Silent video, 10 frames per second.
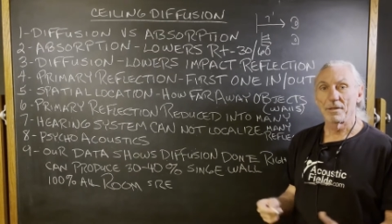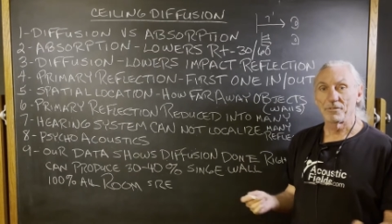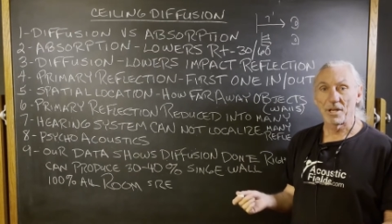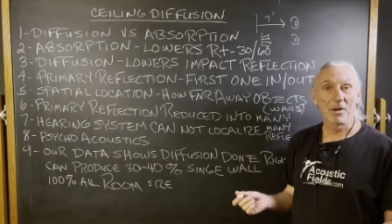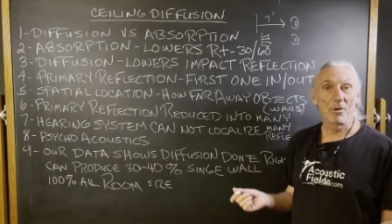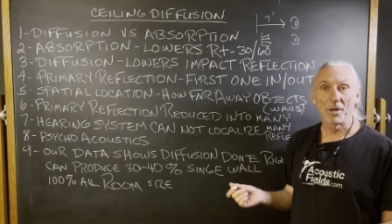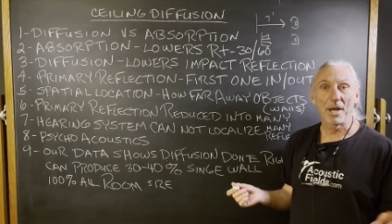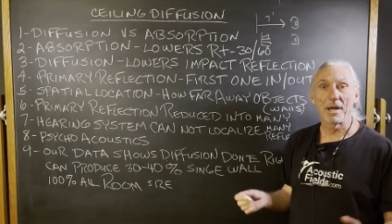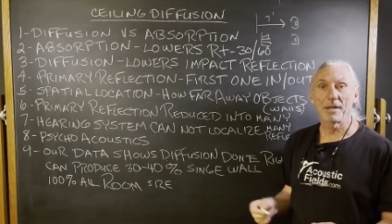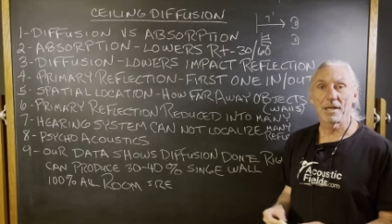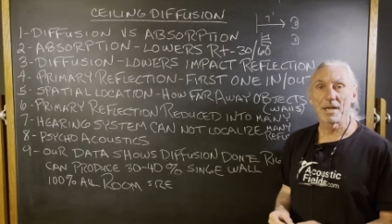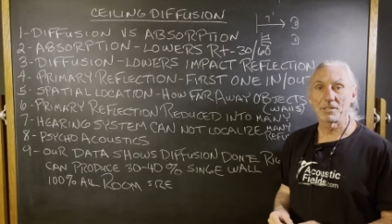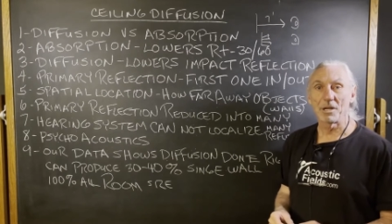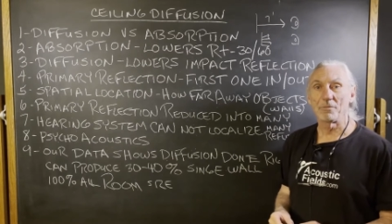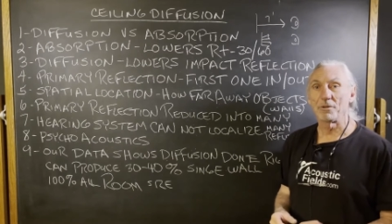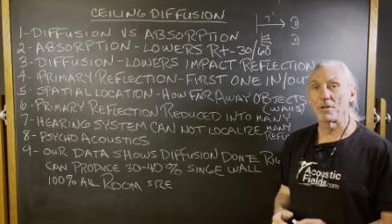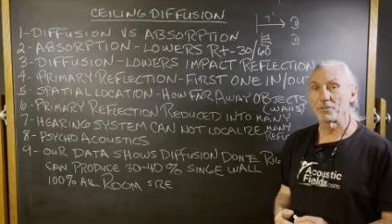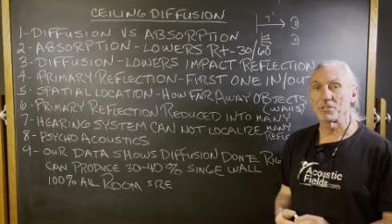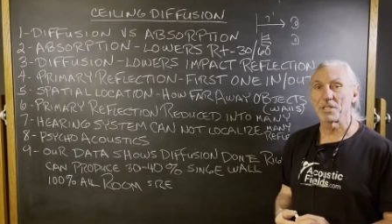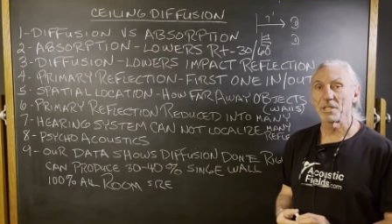say, okay, guess how far
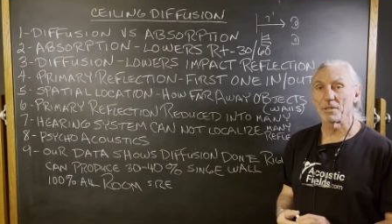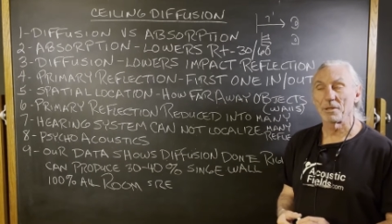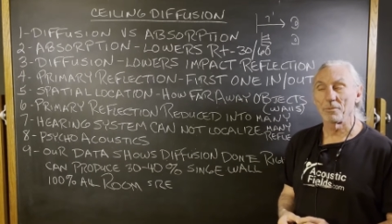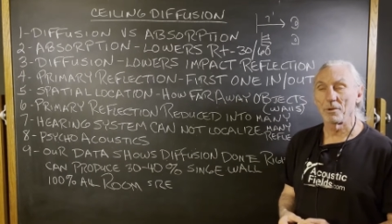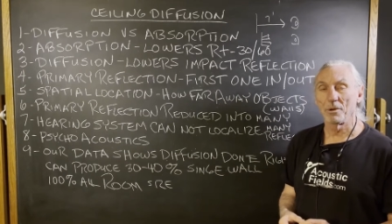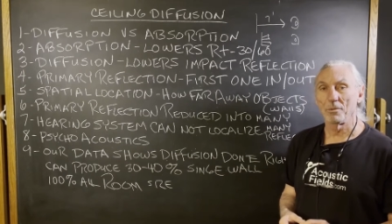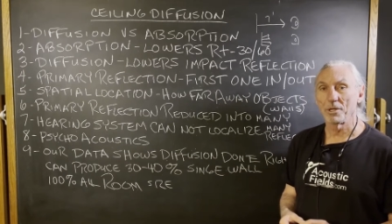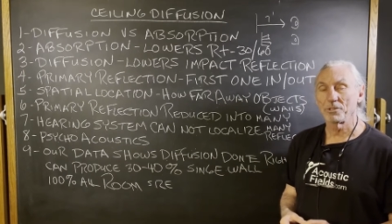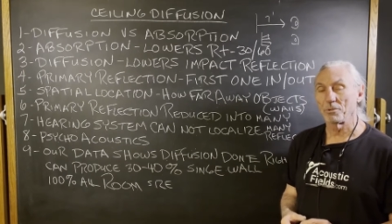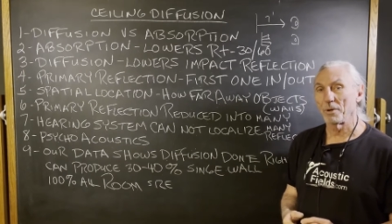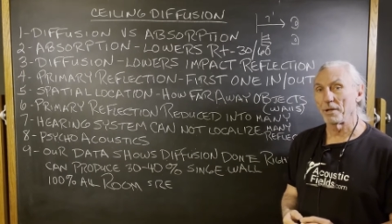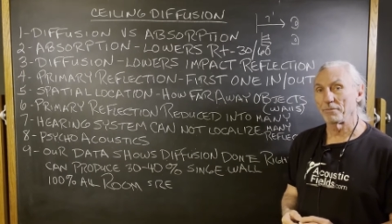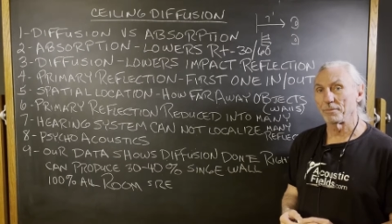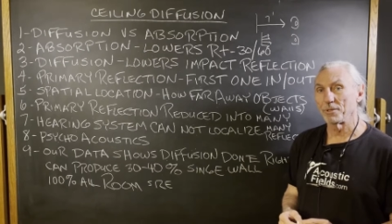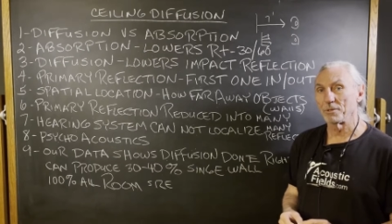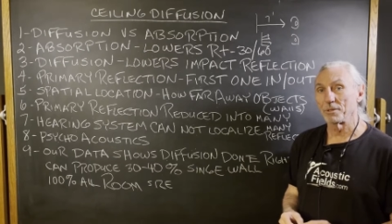the ceiling is away from you.